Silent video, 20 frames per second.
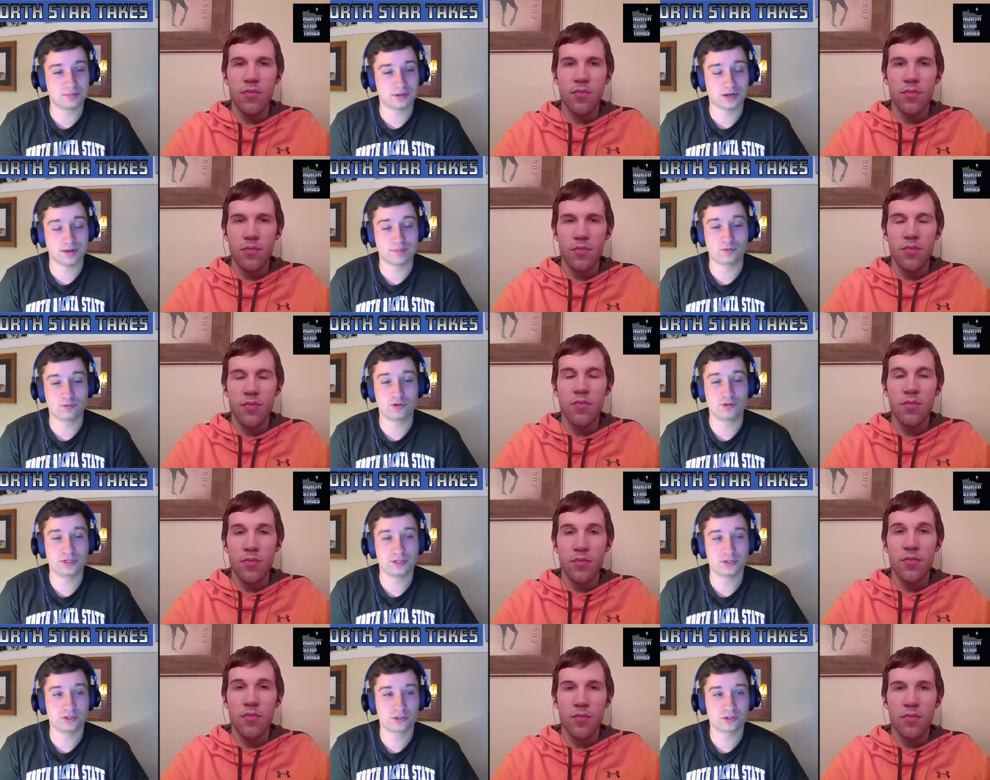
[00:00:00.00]
Speaker 1: but I'm really
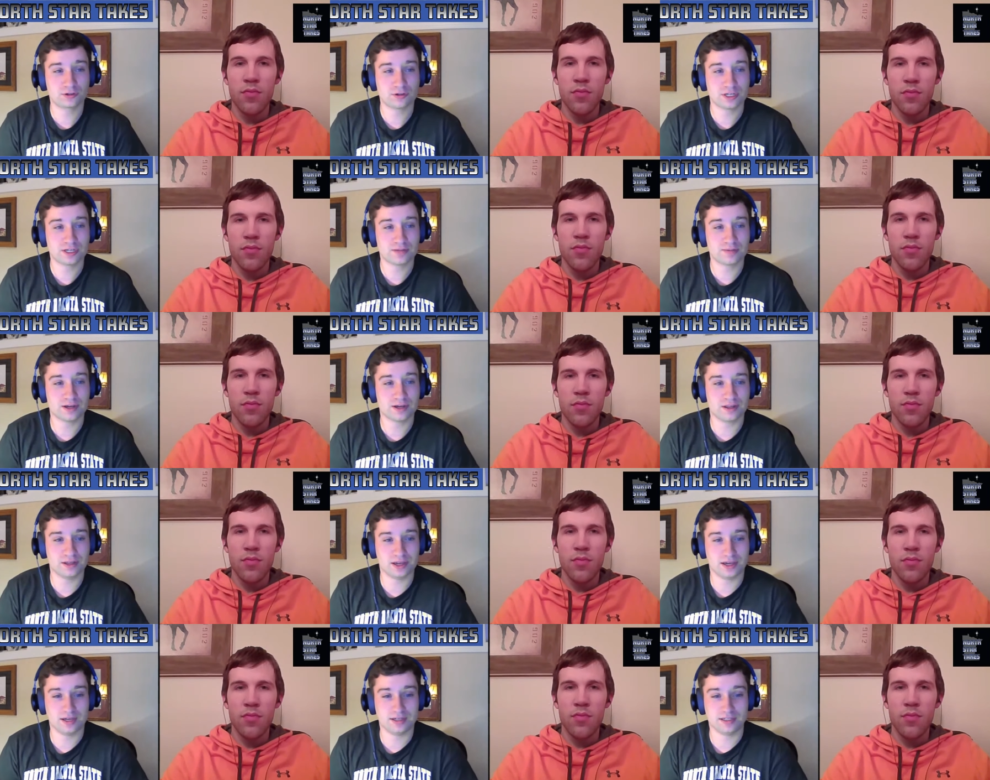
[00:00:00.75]
intrigued by the
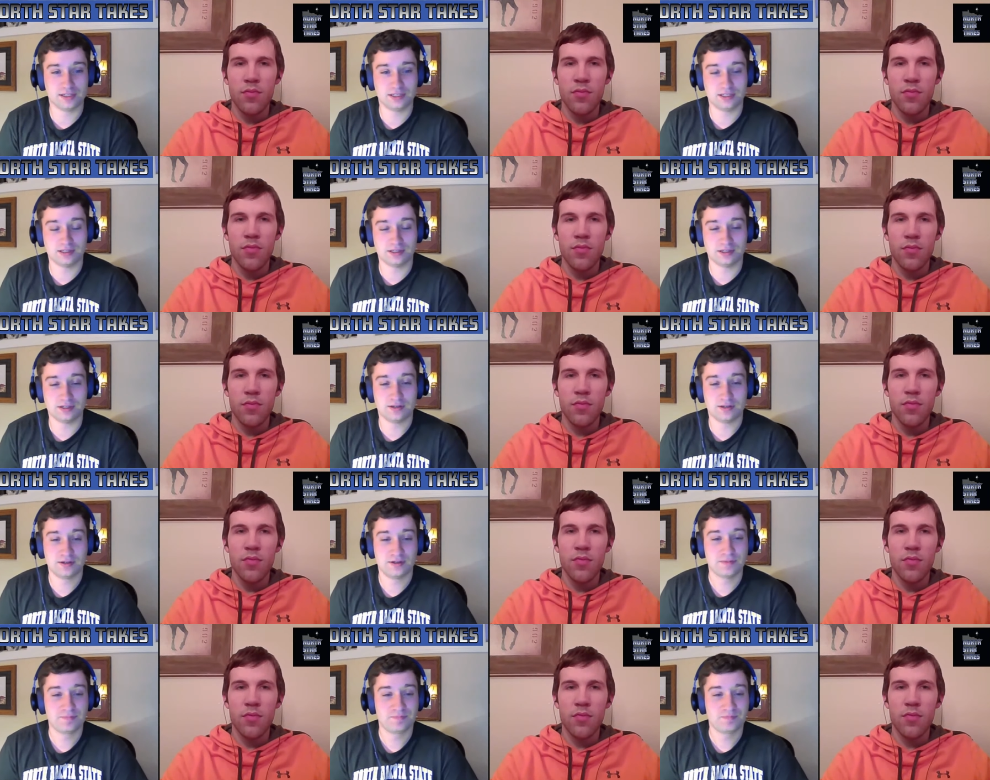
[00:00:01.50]
idea
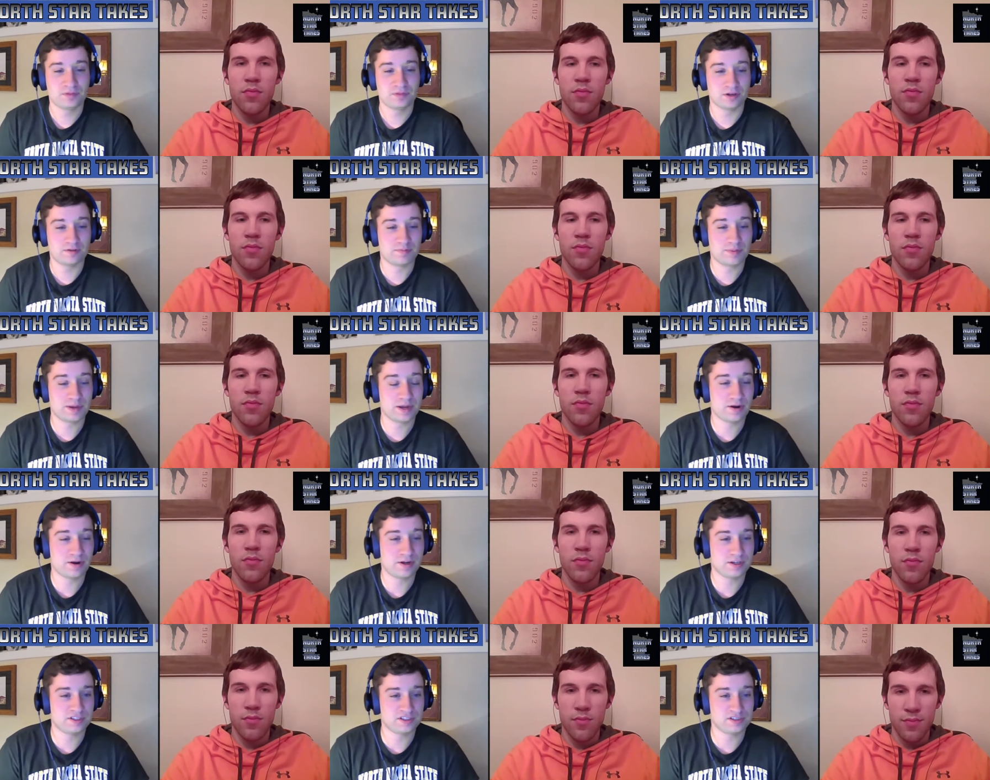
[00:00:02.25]
of pairing
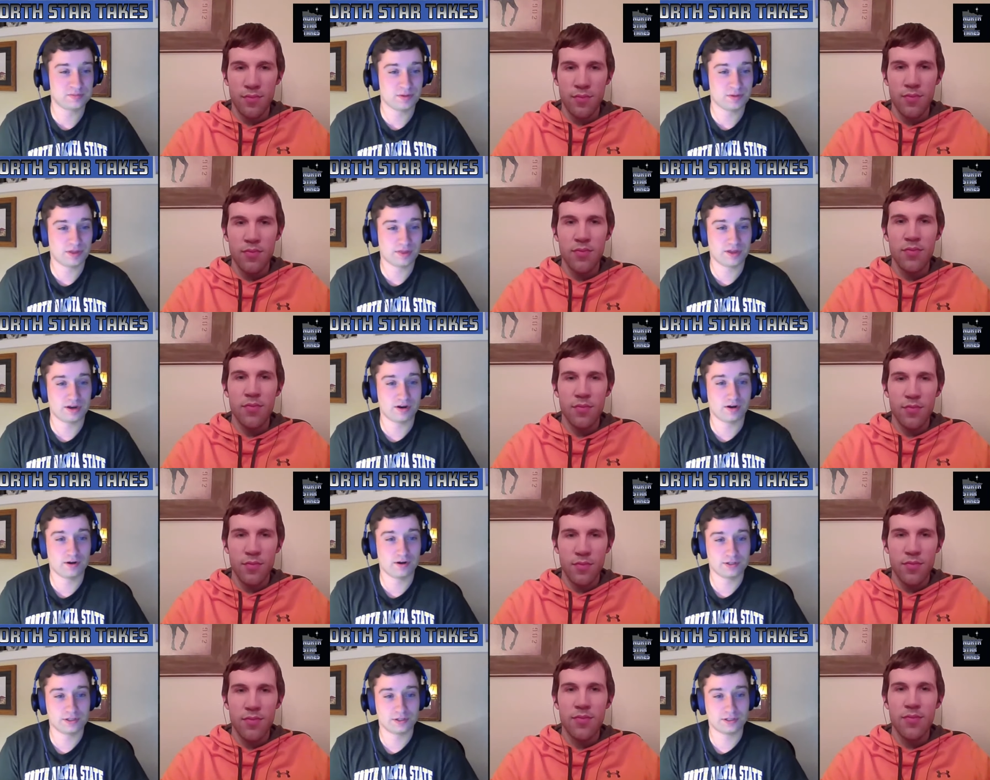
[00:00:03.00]
Smith and
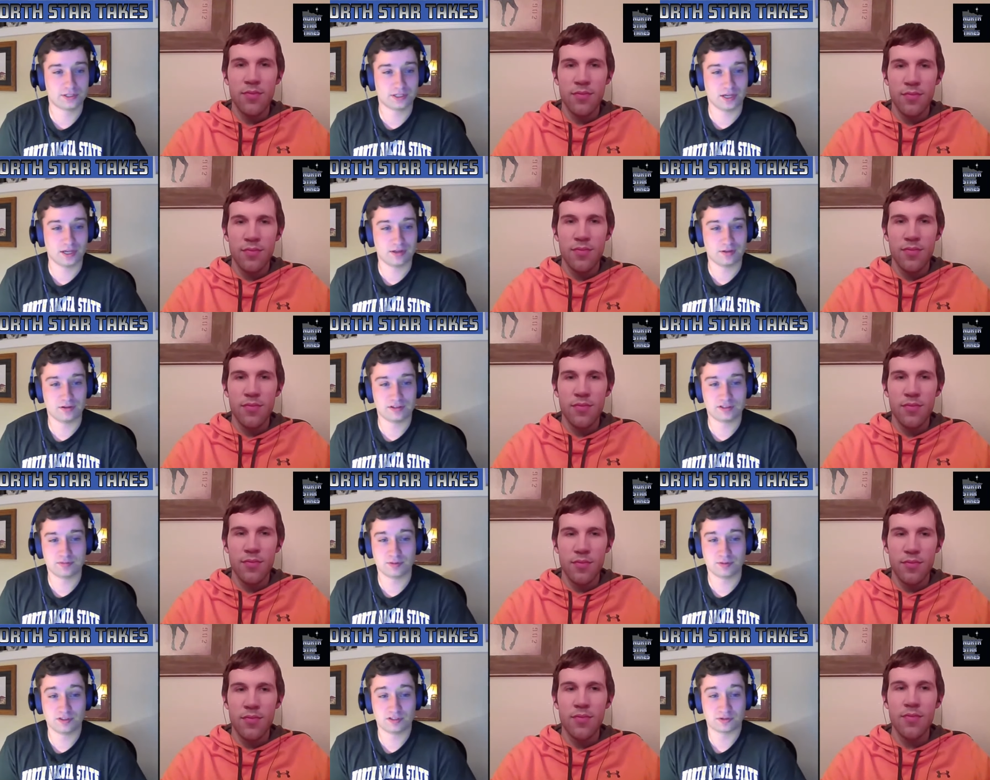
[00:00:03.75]
Hunter together.
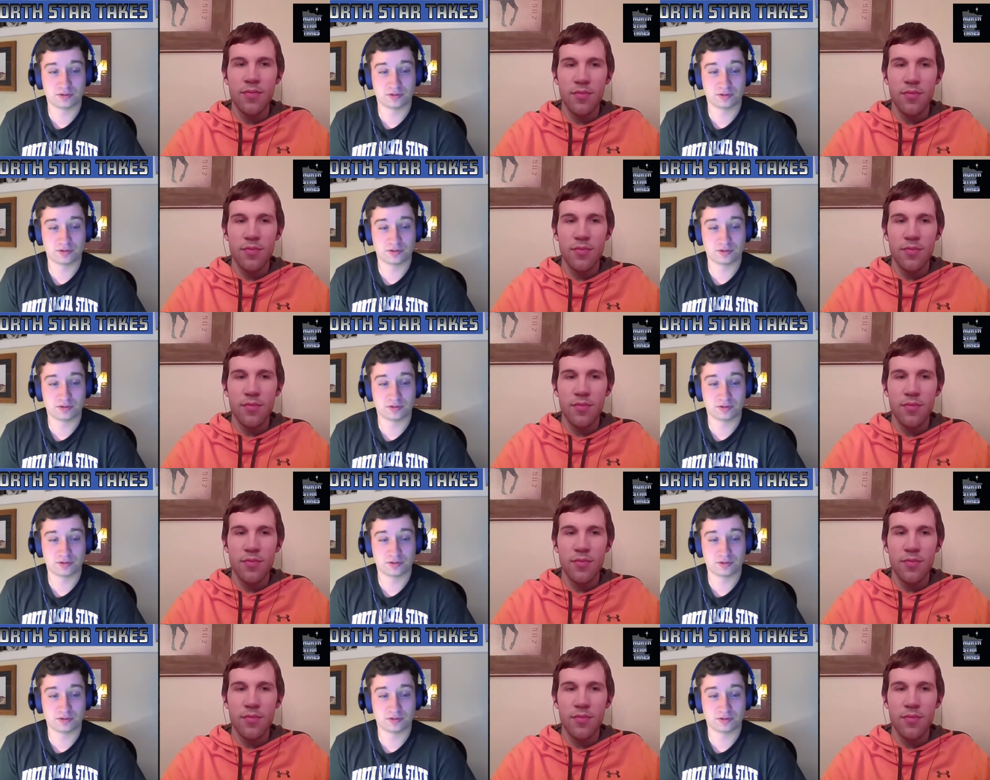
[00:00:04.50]
Smith is